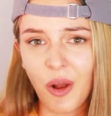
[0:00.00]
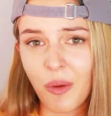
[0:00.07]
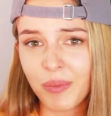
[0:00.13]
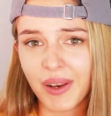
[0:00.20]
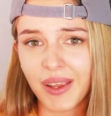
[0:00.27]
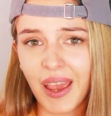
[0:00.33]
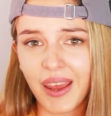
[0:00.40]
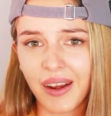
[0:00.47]

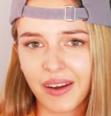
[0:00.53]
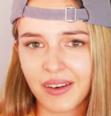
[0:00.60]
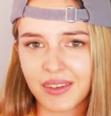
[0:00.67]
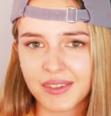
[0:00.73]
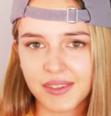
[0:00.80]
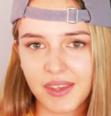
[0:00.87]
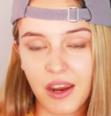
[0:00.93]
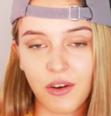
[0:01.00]
complicated
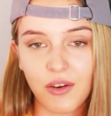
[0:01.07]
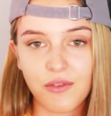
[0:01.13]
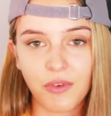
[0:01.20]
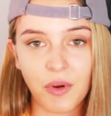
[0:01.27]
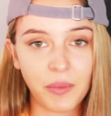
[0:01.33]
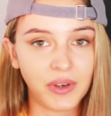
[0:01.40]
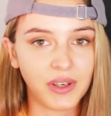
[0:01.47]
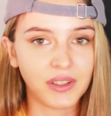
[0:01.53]
and scary
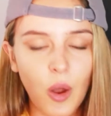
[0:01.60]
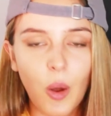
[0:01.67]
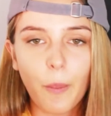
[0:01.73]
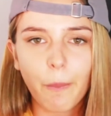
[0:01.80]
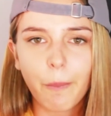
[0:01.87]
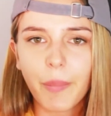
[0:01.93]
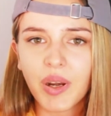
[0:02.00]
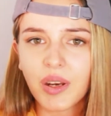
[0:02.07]
from a distance,